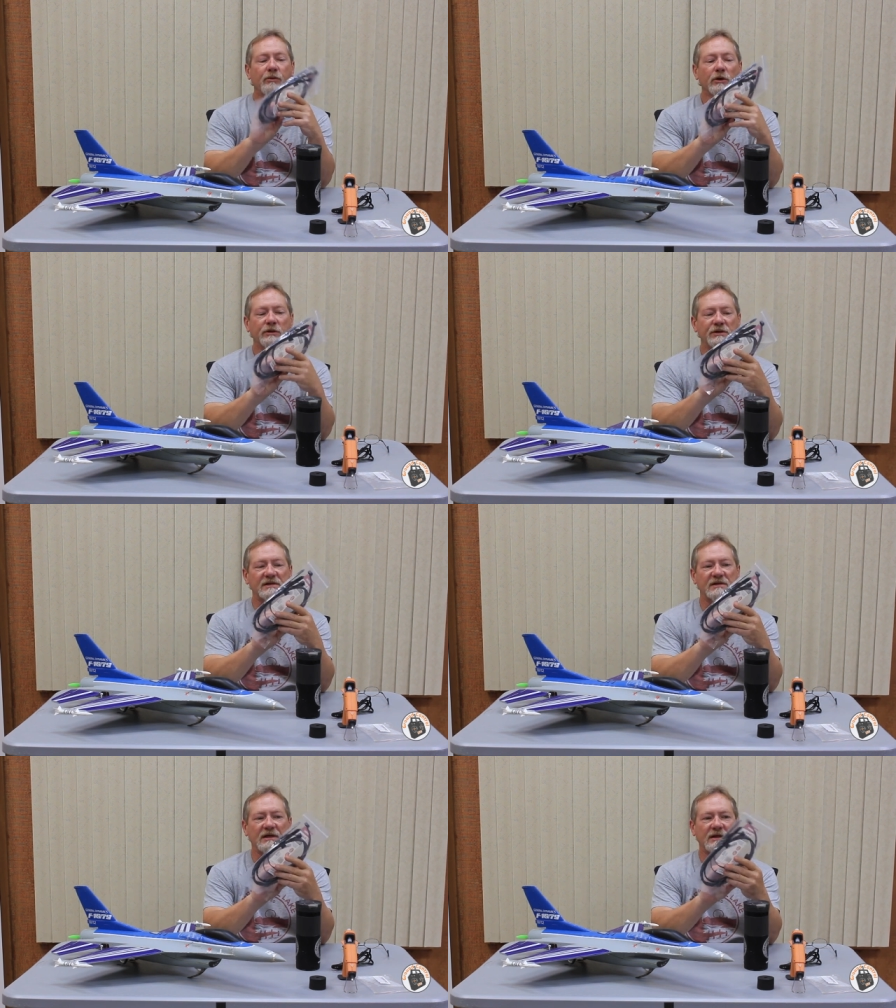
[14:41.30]

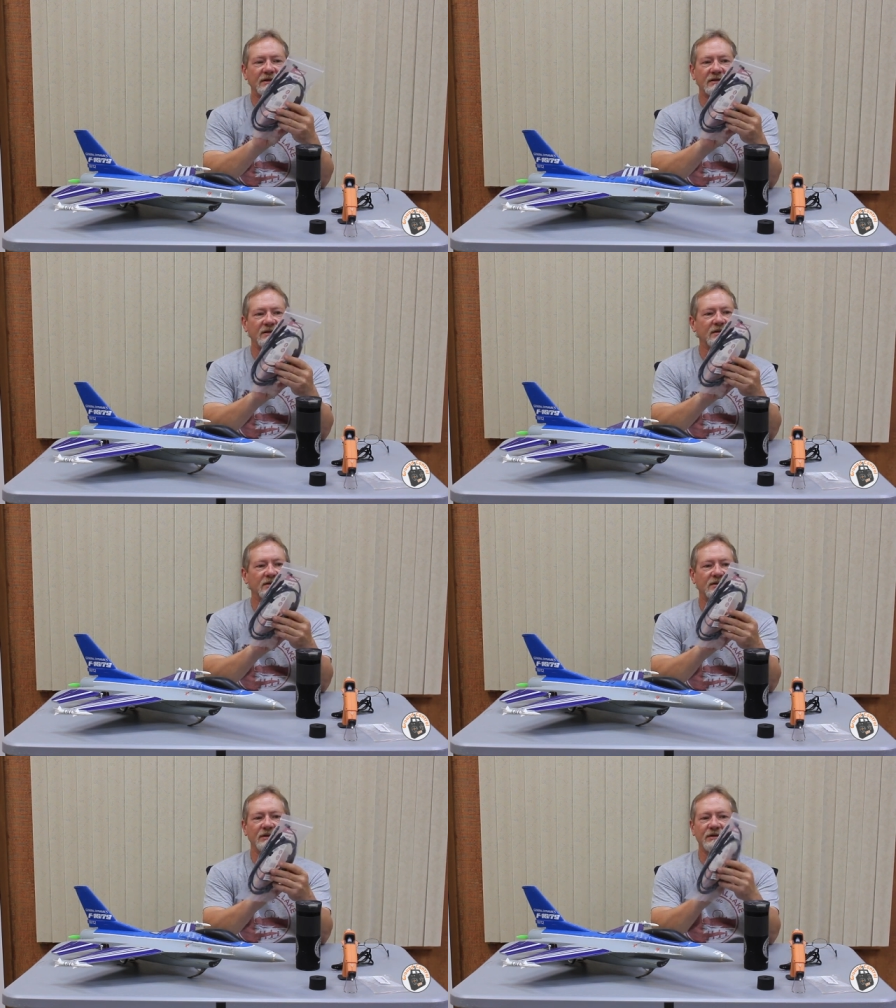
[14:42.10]
purchased these
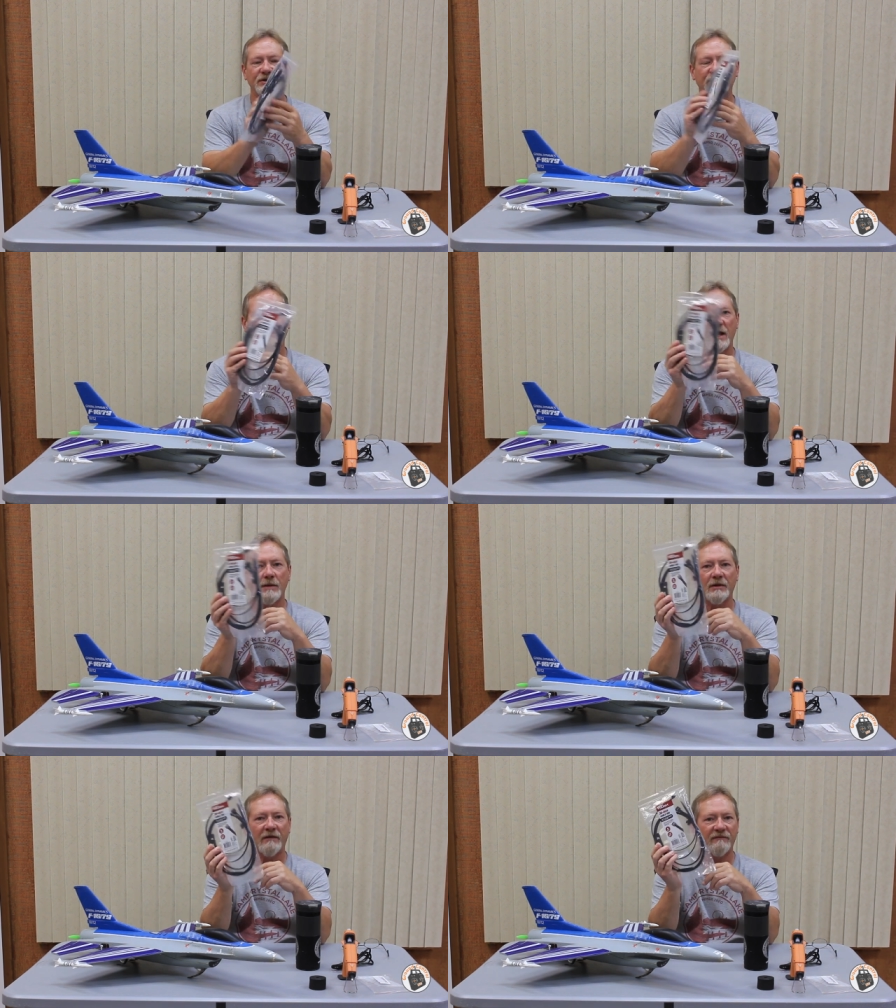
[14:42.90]
just came
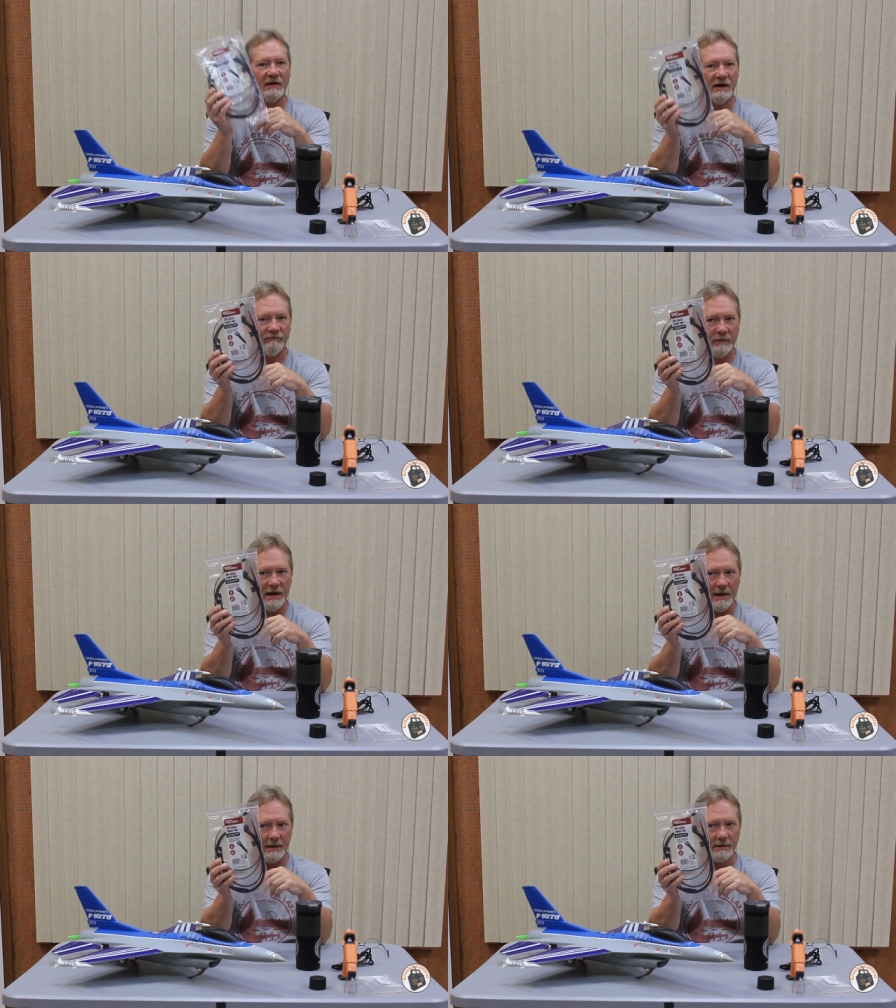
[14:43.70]
in a
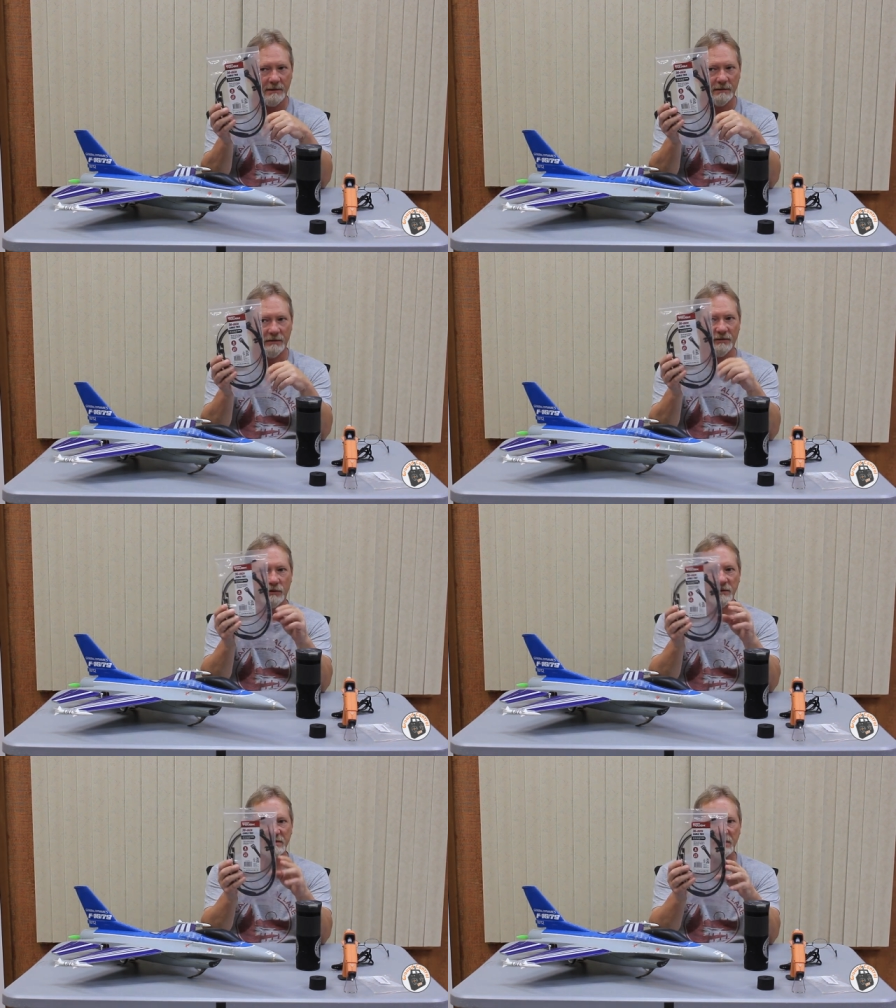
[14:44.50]
5-pack.
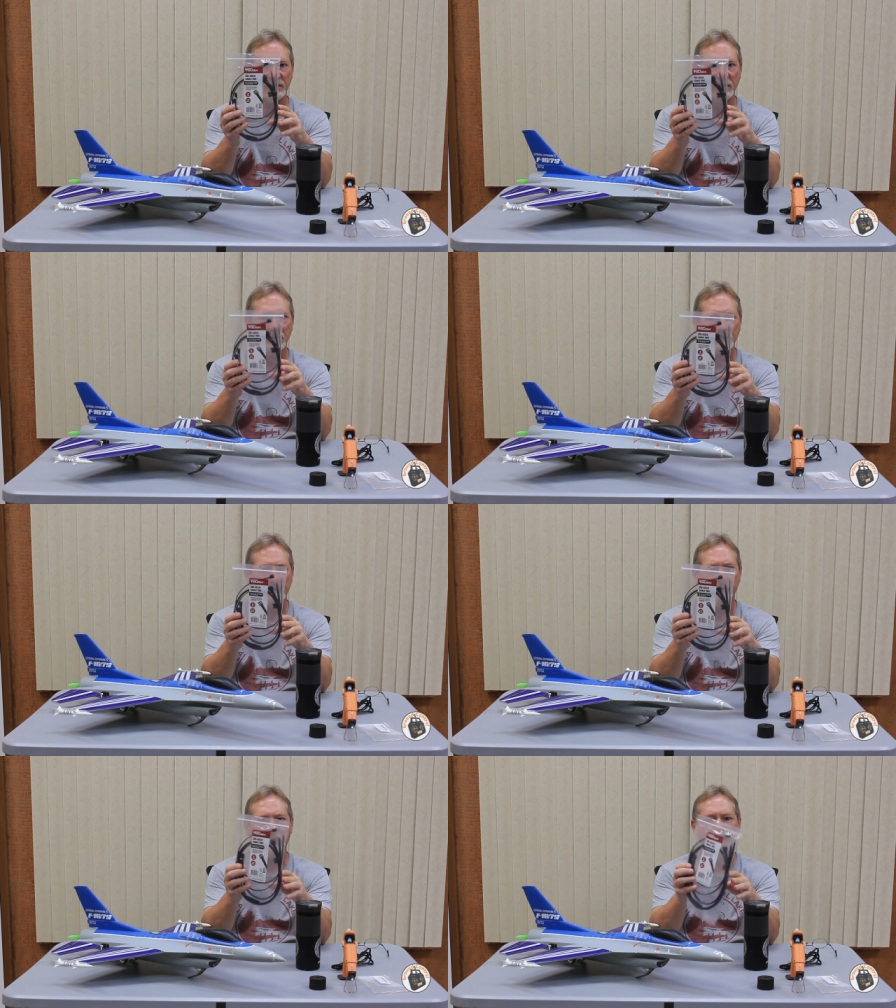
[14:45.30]
36-inch
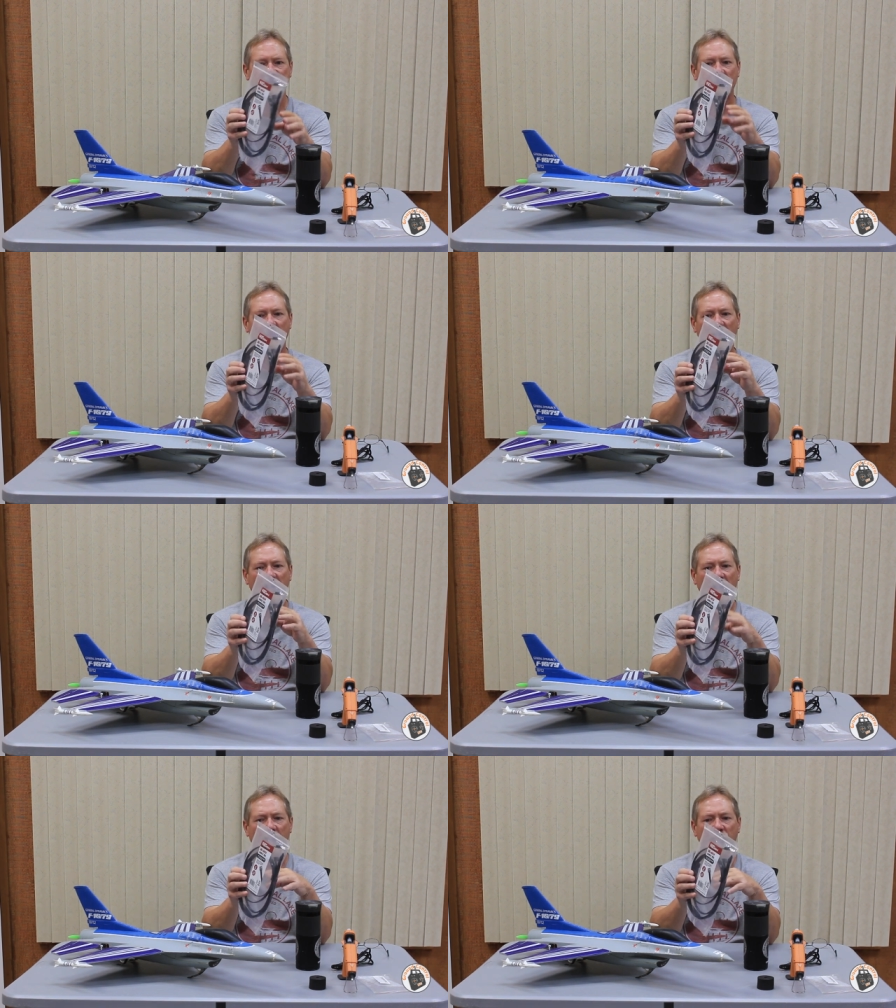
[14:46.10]
zip ties are about
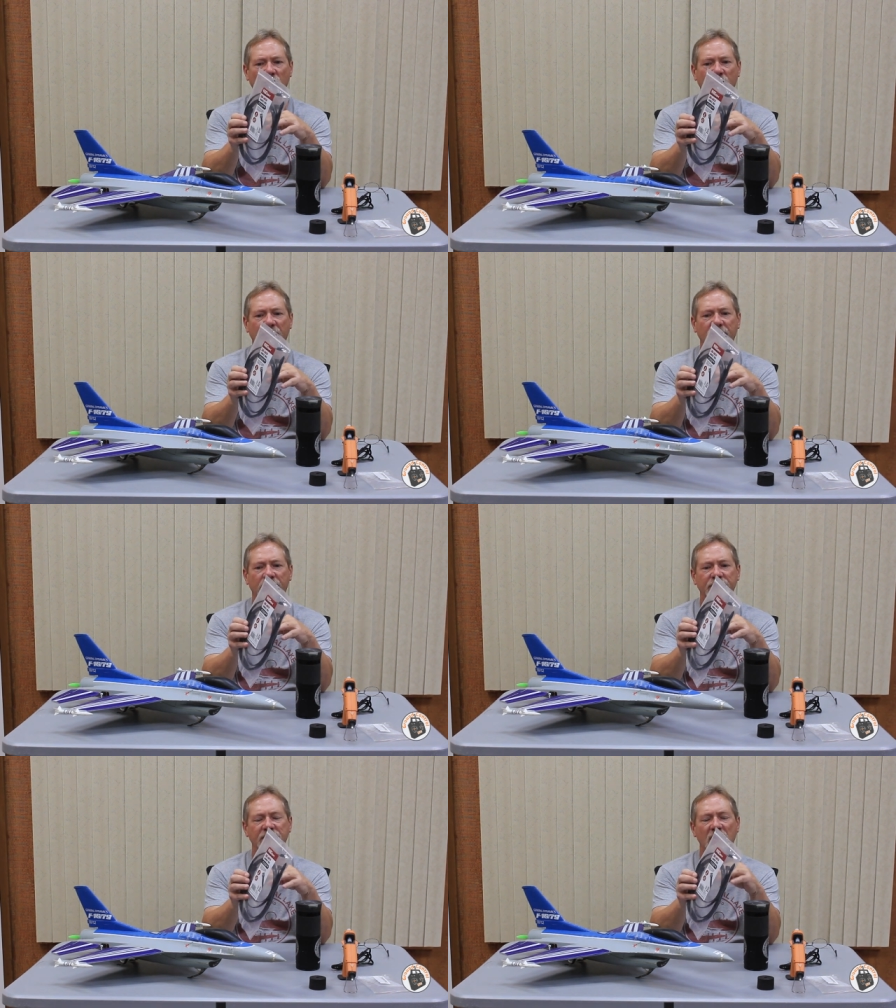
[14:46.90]

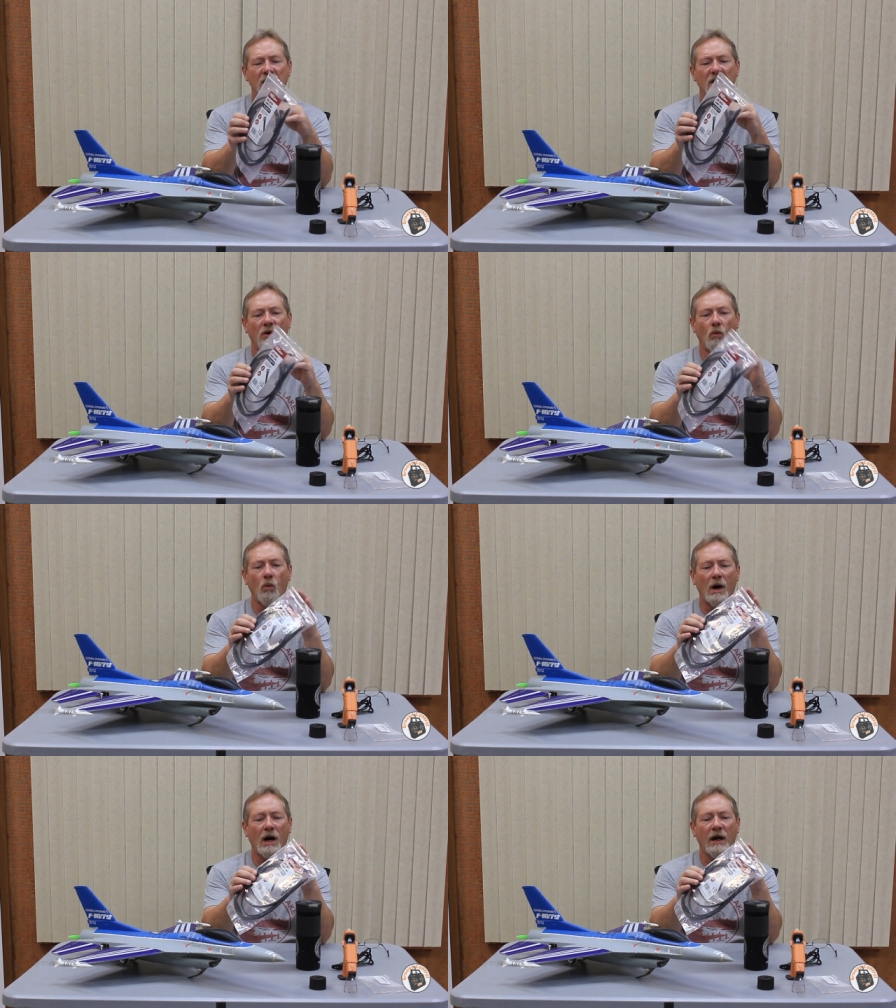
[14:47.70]
9mm
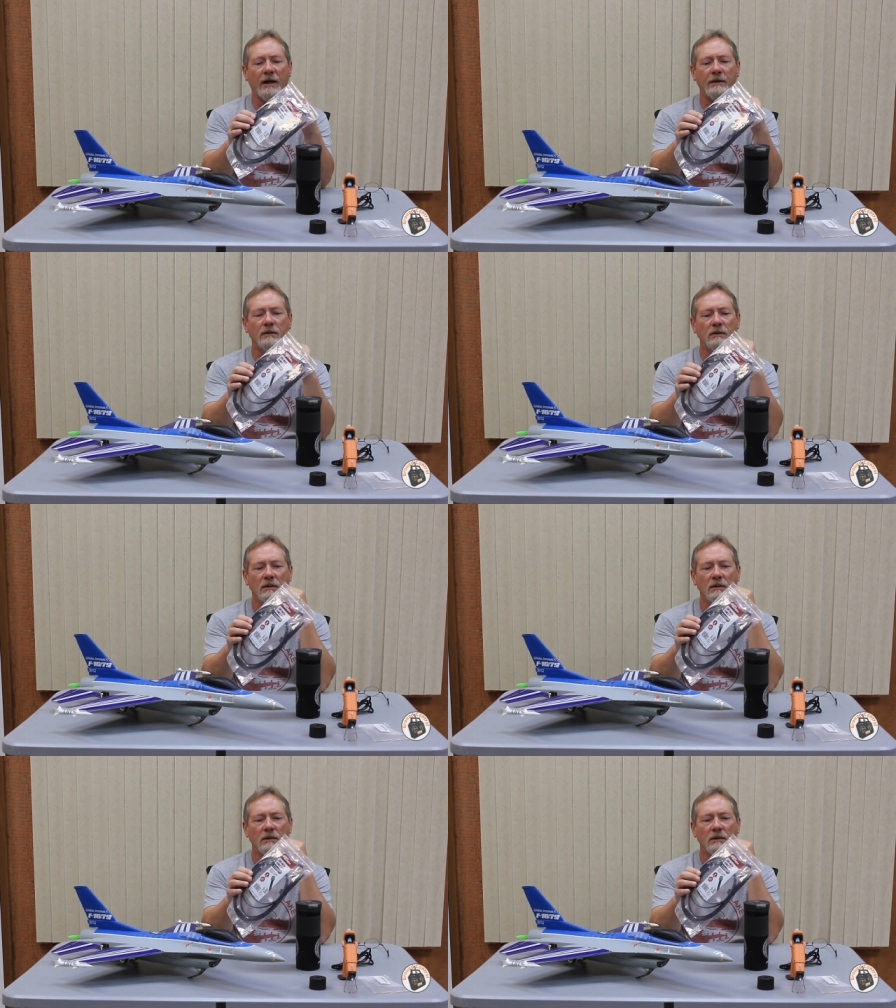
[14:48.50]
wide.